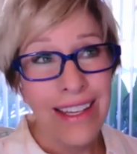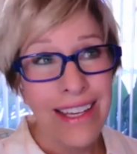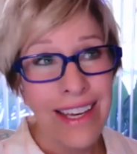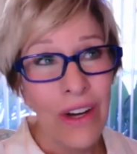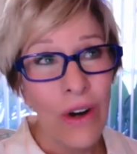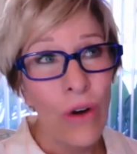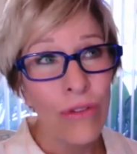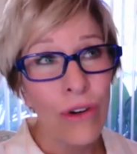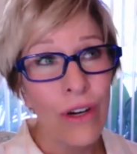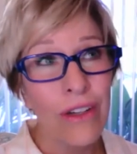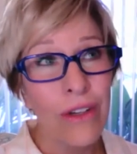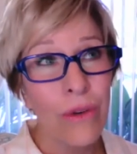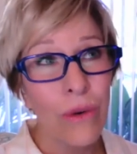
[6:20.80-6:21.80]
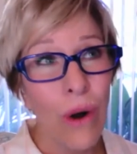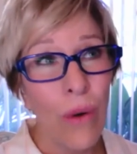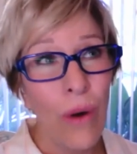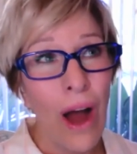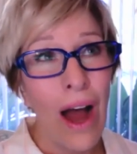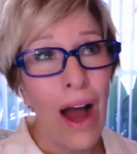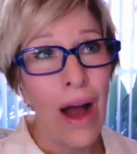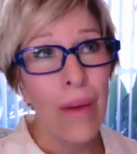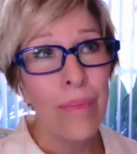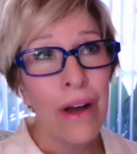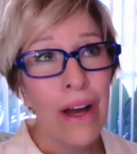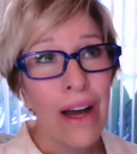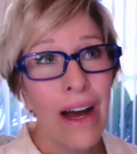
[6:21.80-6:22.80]
Get over it, grow up.
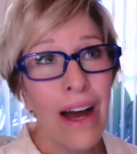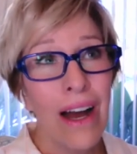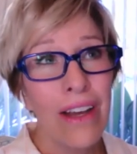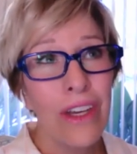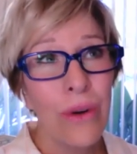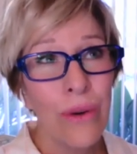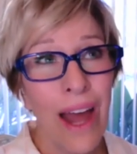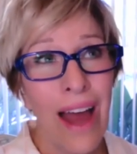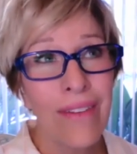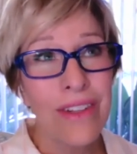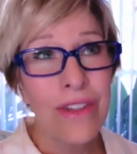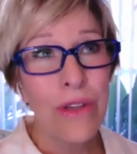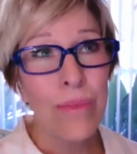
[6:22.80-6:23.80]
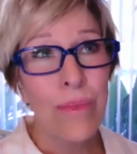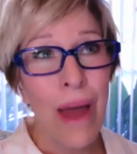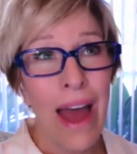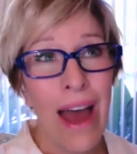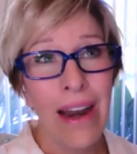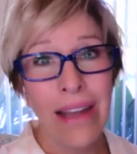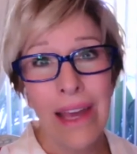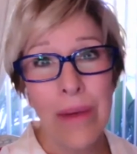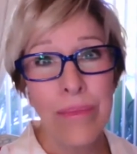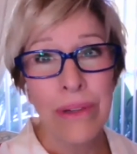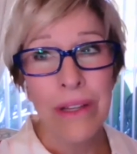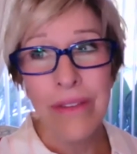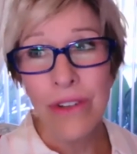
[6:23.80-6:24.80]
You don't have it so bad. I can't
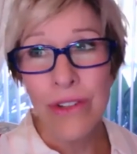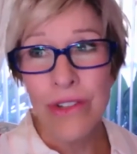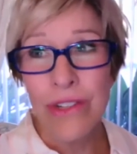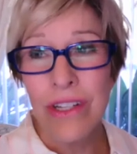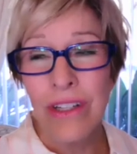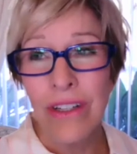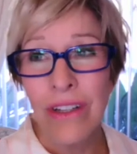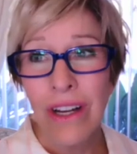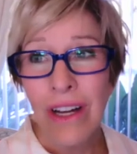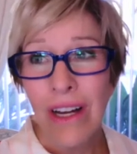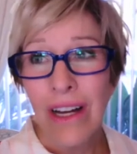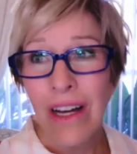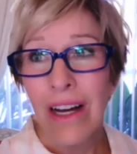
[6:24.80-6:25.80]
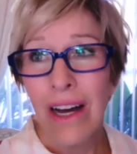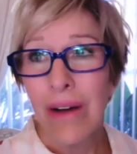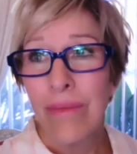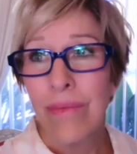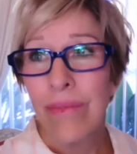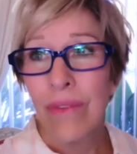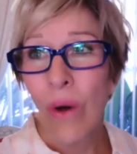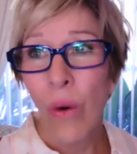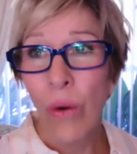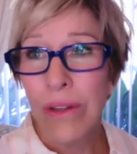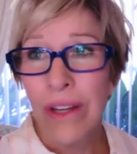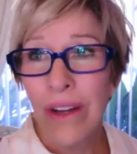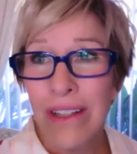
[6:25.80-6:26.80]
believe you're still
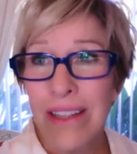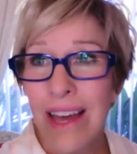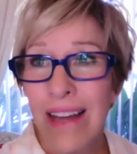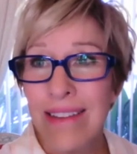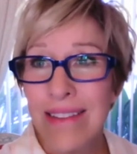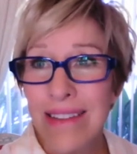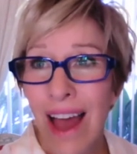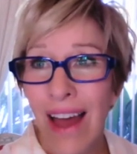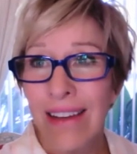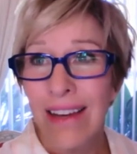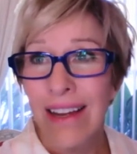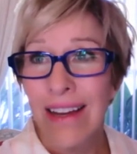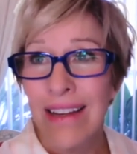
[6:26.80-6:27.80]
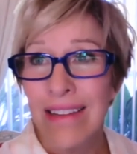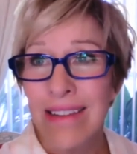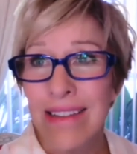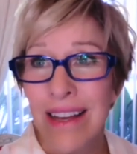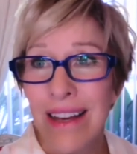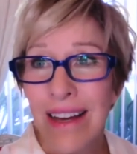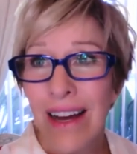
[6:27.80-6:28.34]
holding on to that sadness.